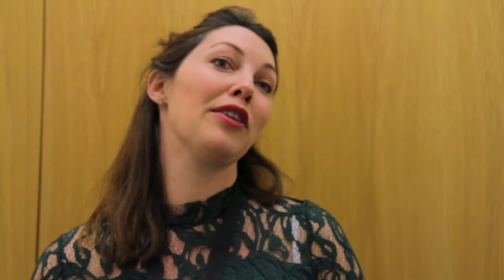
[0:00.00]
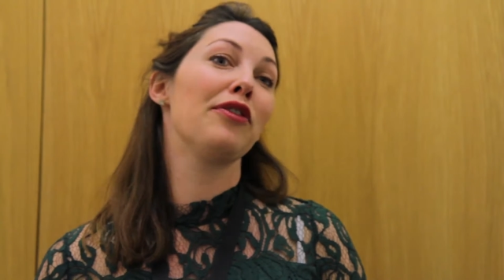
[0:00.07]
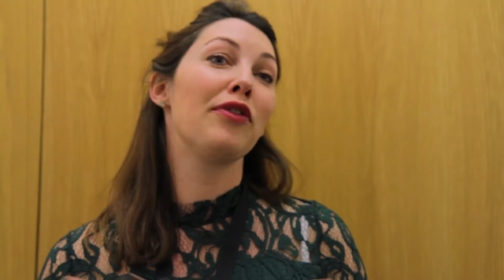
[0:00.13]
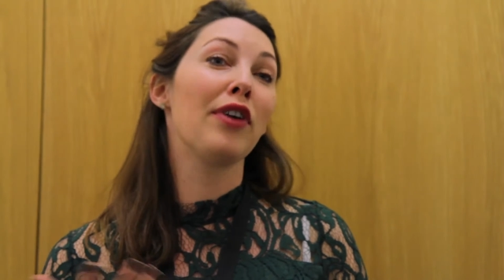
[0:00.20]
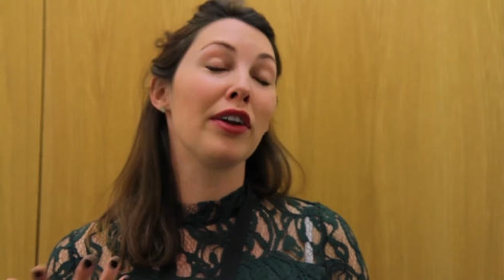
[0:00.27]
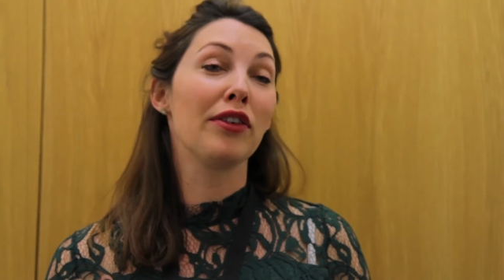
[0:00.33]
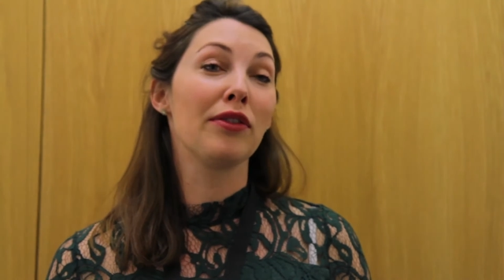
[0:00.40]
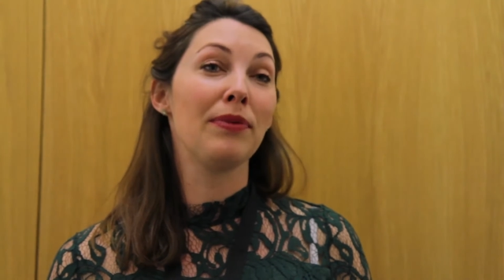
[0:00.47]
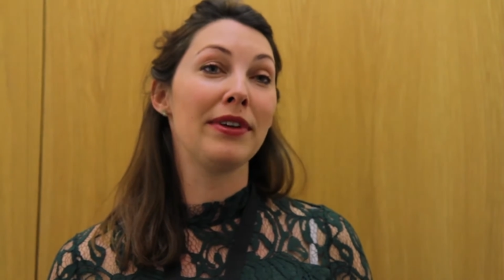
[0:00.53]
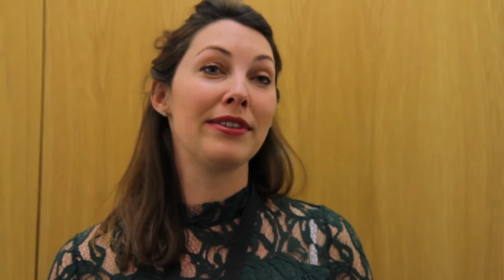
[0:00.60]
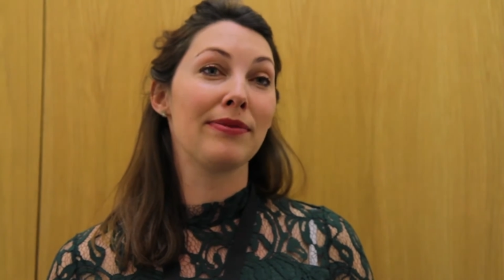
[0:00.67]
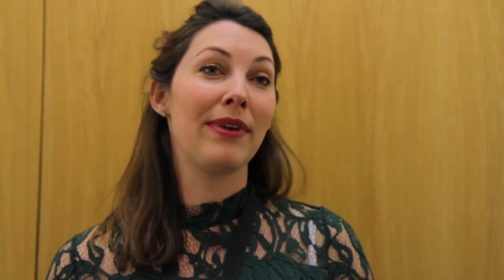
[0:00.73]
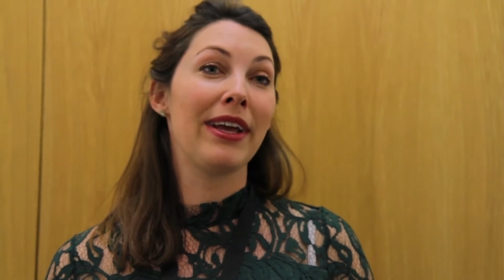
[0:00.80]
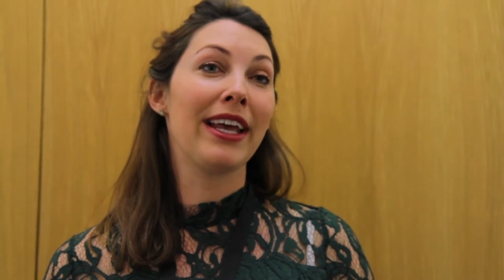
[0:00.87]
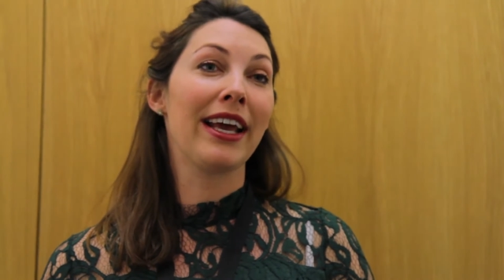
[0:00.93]
fun of
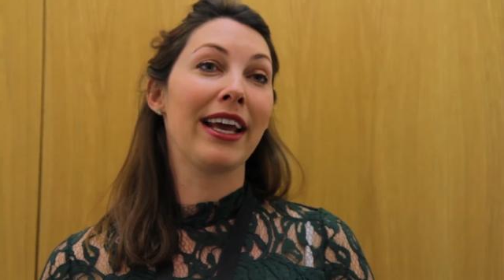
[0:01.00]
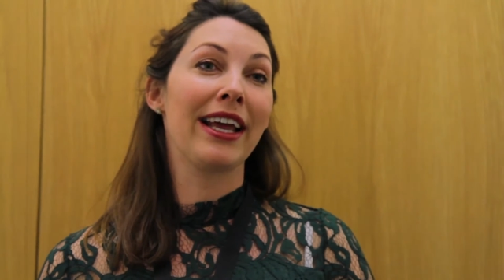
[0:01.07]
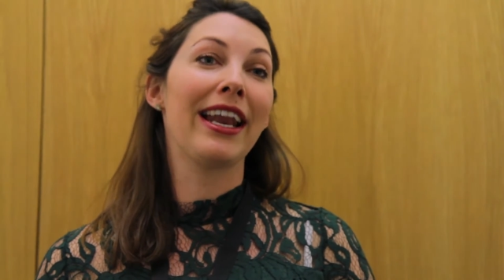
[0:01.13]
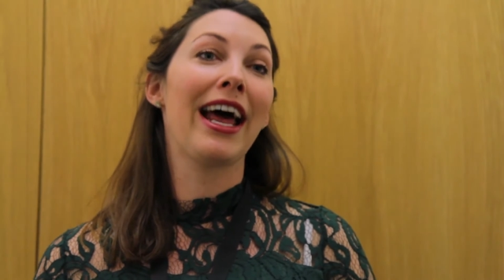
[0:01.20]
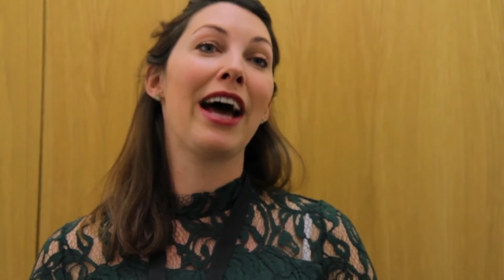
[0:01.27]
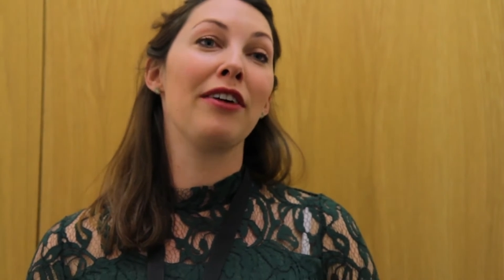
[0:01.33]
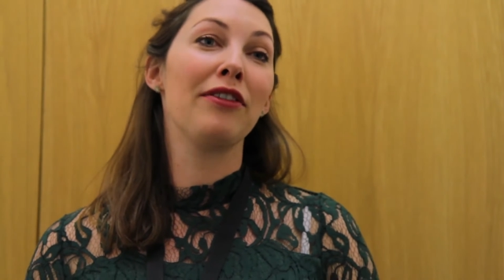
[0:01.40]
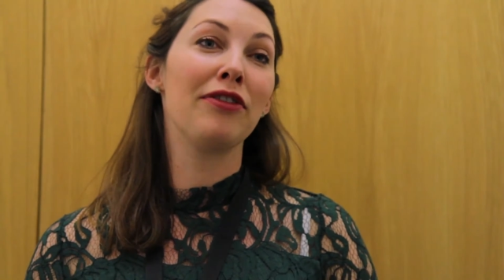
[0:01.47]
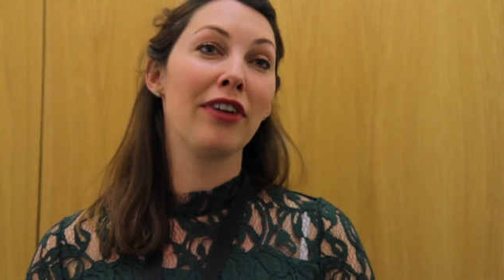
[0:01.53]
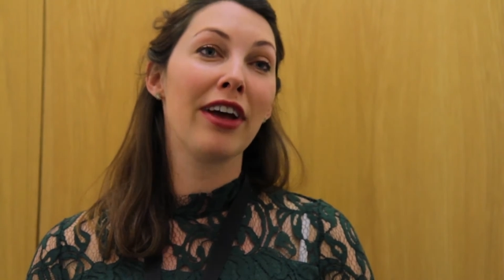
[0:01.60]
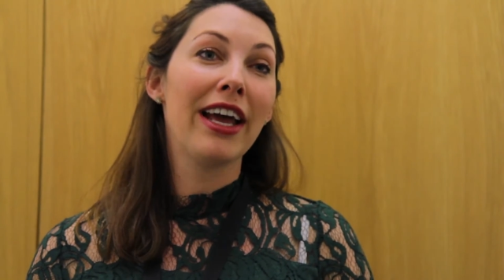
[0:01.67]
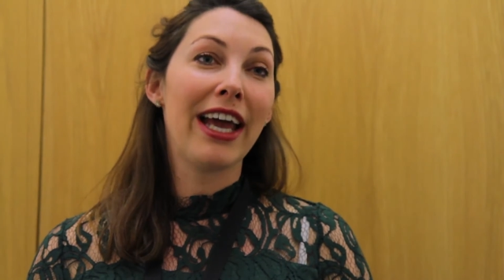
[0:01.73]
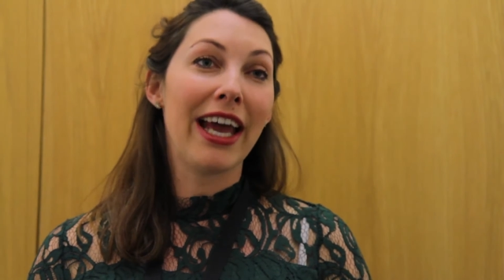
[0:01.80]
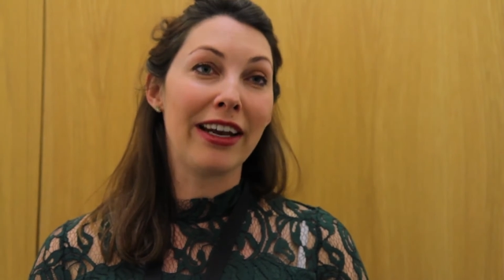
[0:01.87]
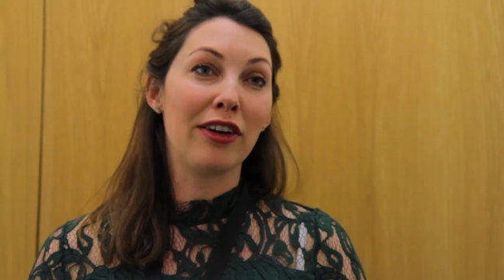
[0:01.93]
music making can
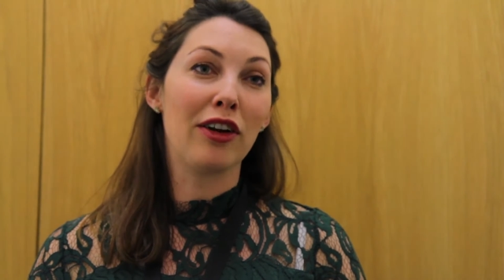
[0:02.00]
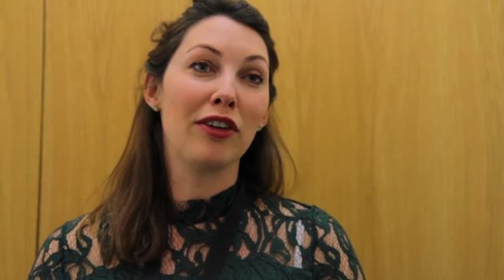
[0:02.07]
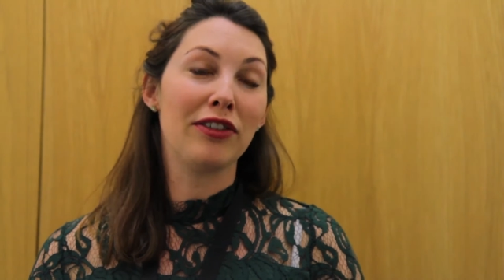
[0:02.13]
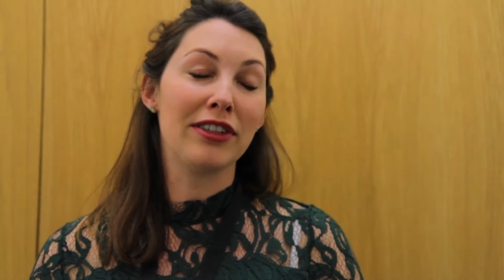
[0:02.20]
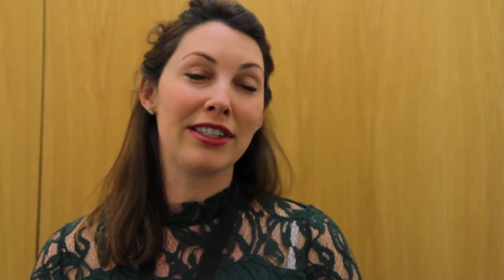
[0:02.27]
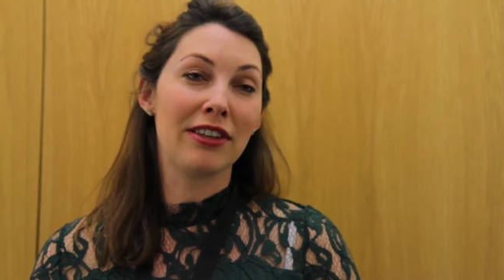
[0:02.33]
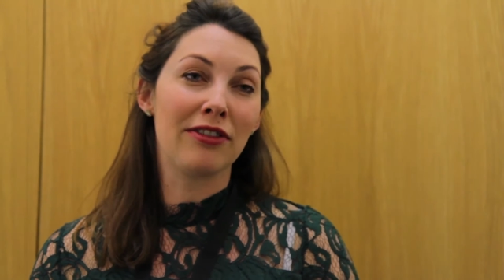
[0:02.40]
have in an office